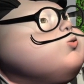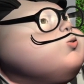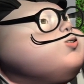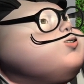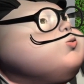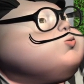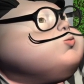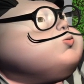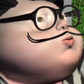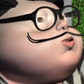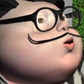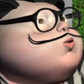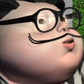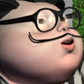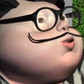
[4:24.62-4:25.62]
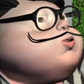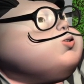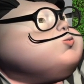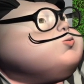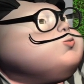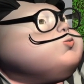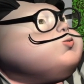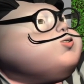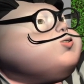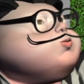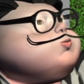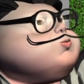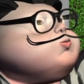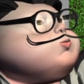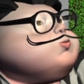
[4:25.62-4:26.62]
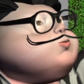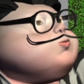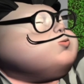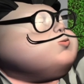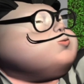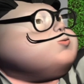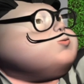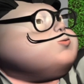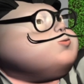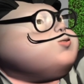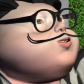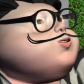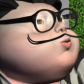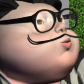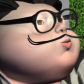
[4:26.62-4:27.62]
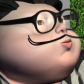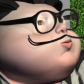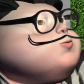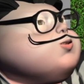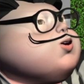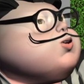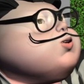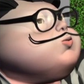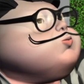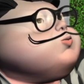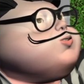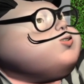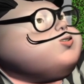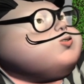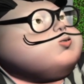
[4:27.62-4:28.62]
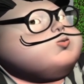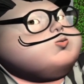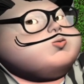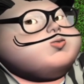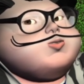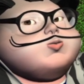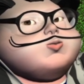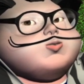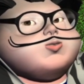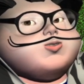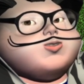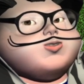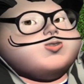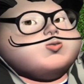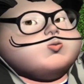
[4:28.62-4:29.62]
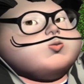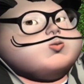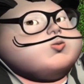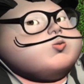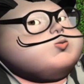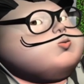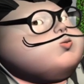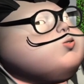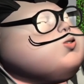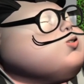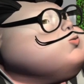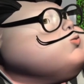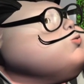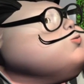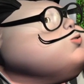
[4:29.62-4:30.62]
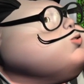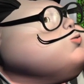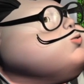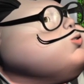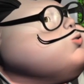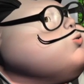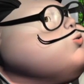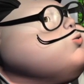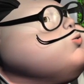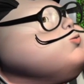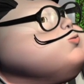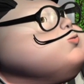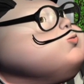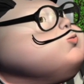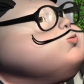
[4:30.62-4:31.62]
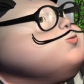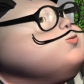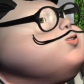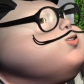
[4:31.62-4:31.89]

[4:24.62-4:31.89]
the sine of alpha 3 divided by D3 is equal to the sine of alpha 1